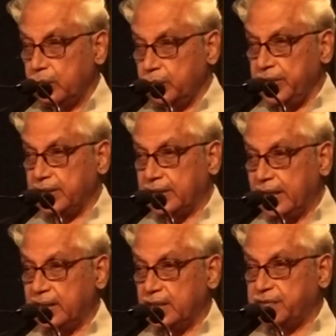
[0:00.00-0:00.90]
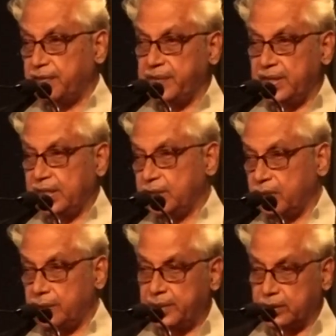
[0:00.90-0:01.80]
week, 10 days, 15 days,
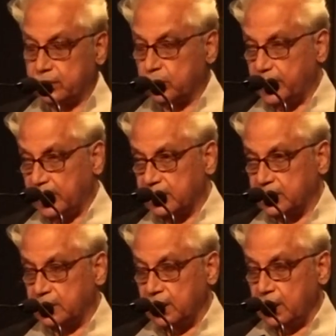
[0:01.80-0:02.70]
or even two months,